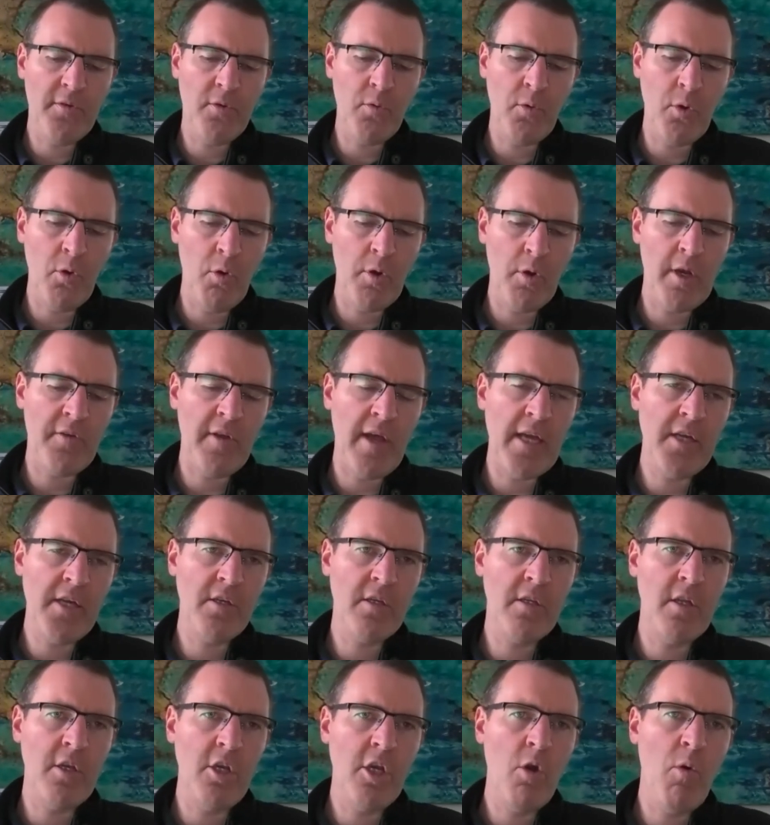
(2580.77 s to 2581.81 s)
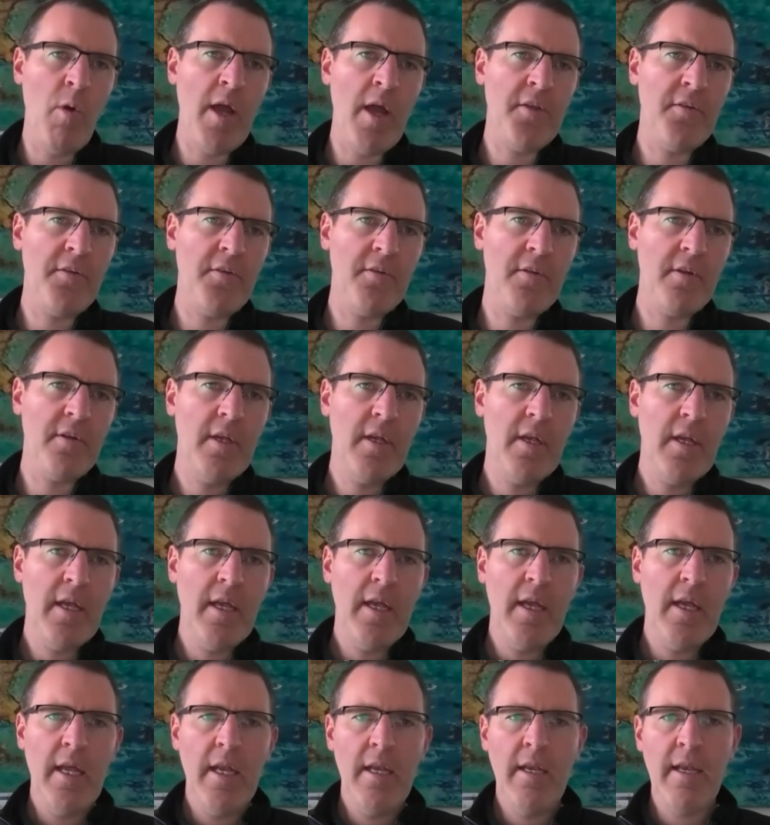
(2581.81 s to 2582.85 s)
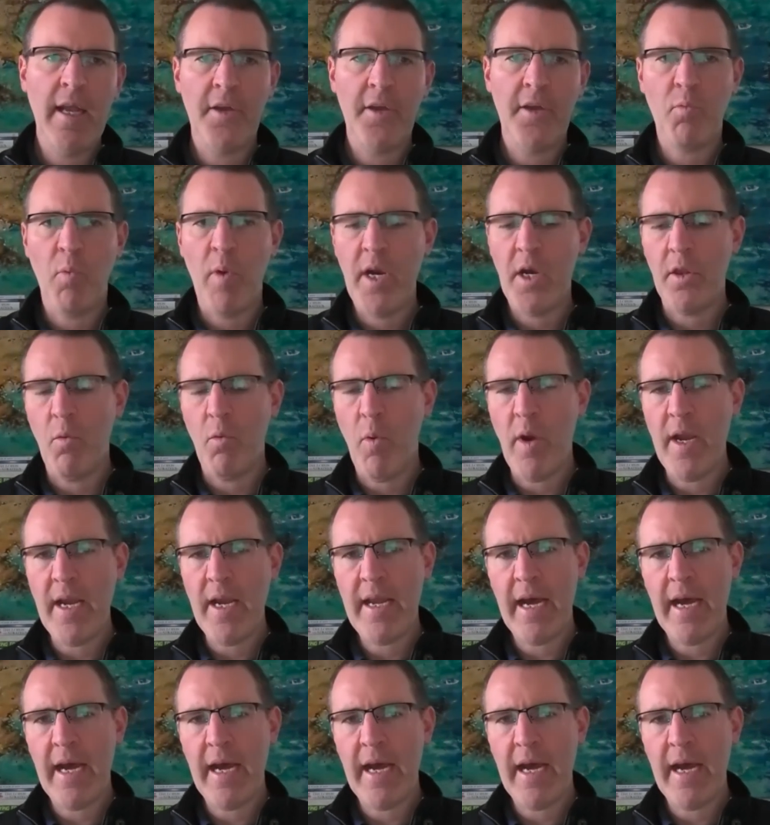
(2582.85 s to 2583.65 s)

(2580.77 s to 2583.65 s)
to an organization in the US next week or the week